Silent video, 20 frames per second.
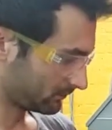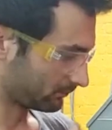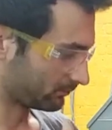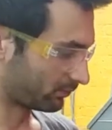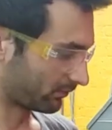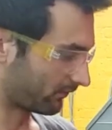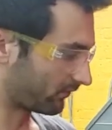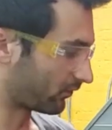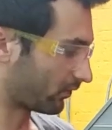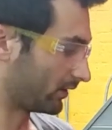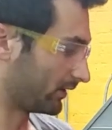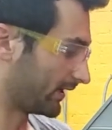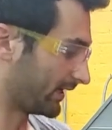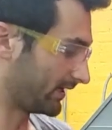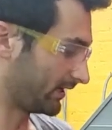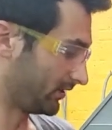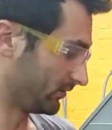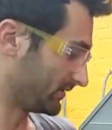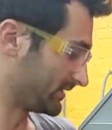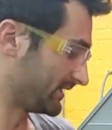before
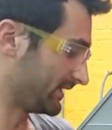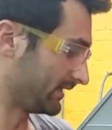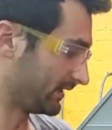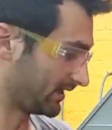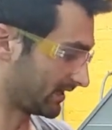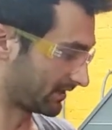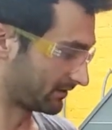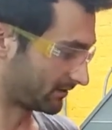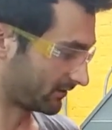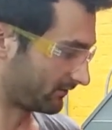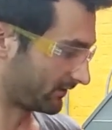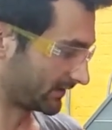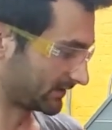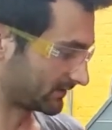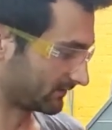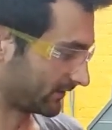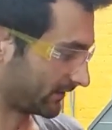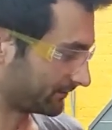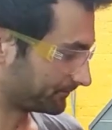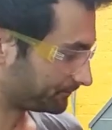letting you see again
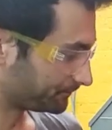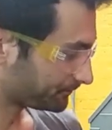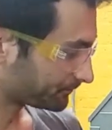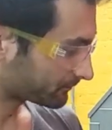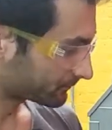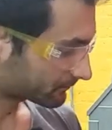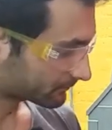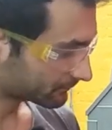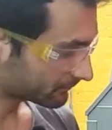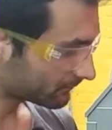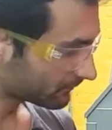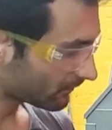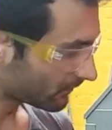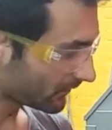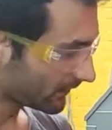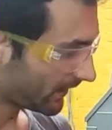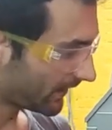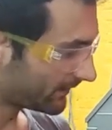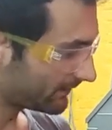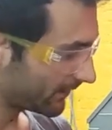effectively.
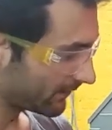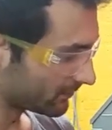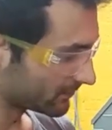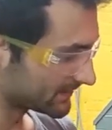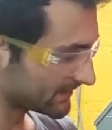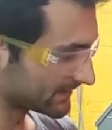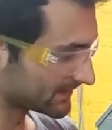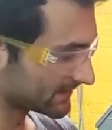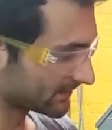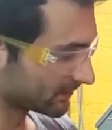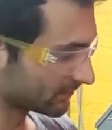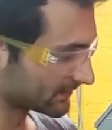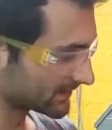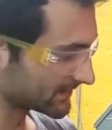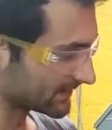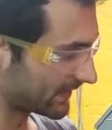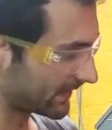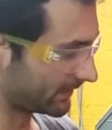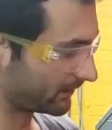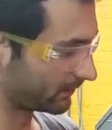And then there's this little
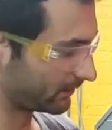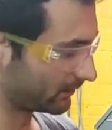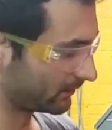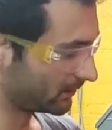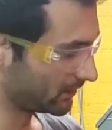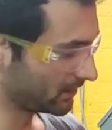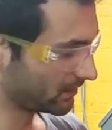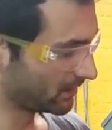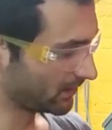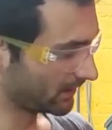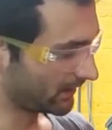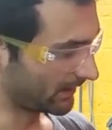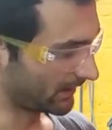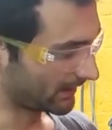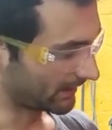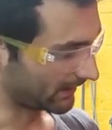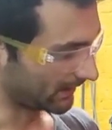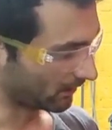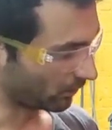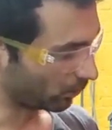slider.
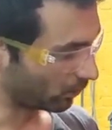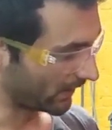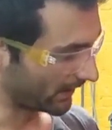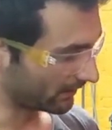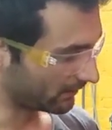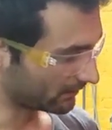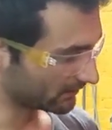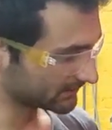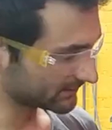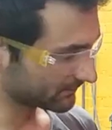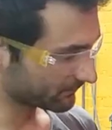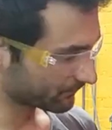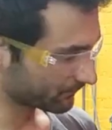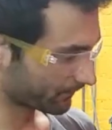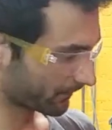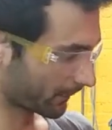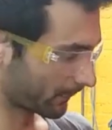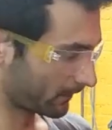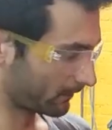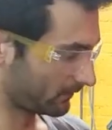Uh, weld
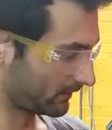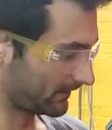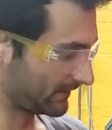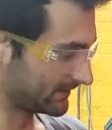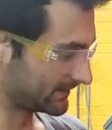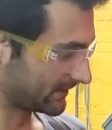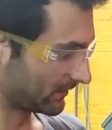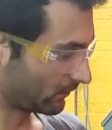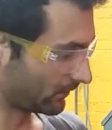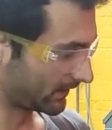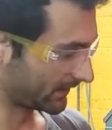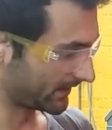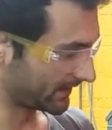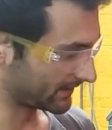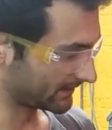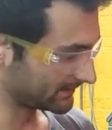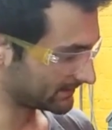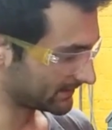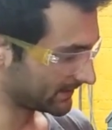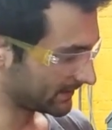is at one
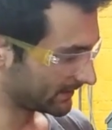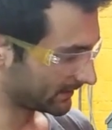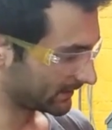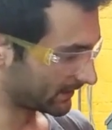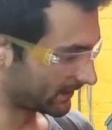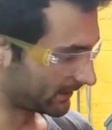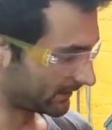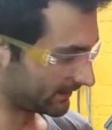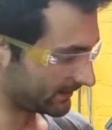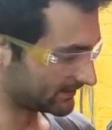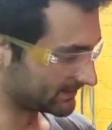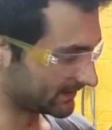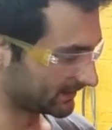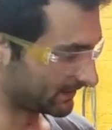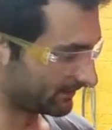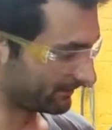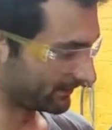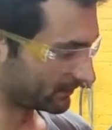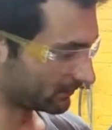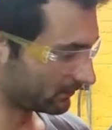end, cut is in
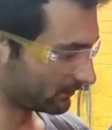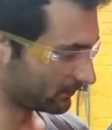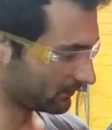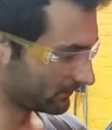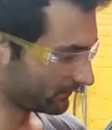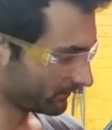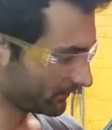the middle.